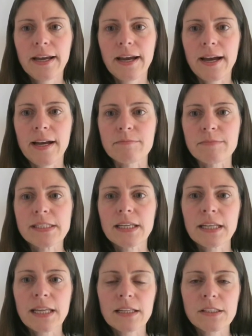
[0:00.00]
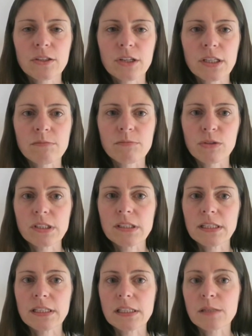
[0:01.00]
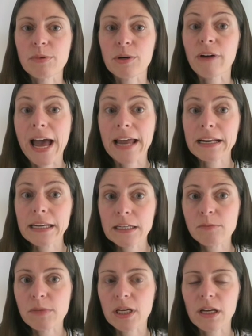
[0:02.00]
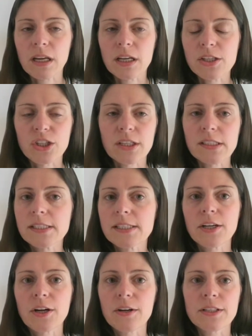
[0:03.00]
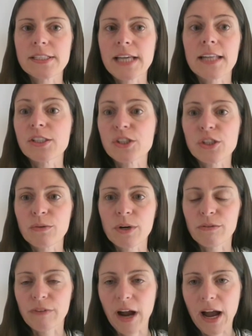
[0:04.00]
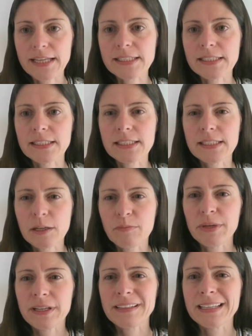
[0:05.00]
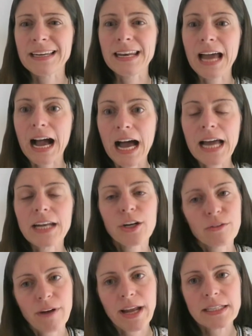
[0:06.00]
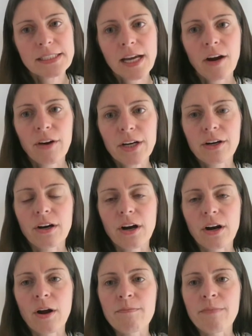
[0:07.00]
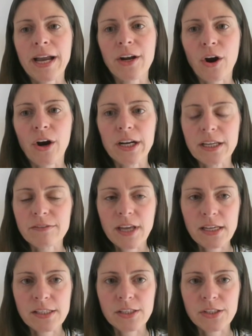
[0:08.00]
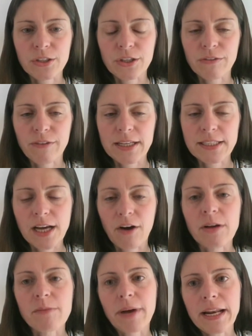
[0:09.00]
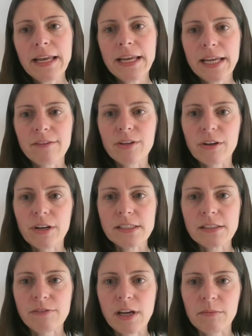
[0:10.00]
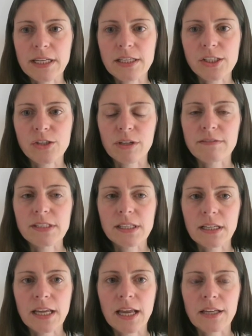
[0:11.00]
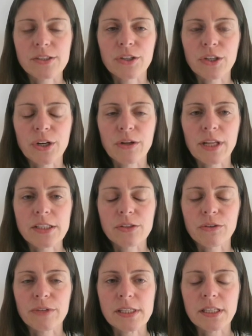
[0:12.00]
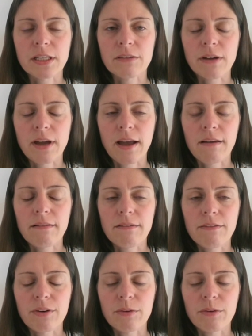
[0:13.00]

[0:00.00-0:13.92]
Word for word: Um, skin cancer is mostly sporadic, meaning it just it tends to arise. It's typically not hereditary, or, or a minority of cases are hereditary. But if there is a family history of skin cancer, you know, that's a reason uh, for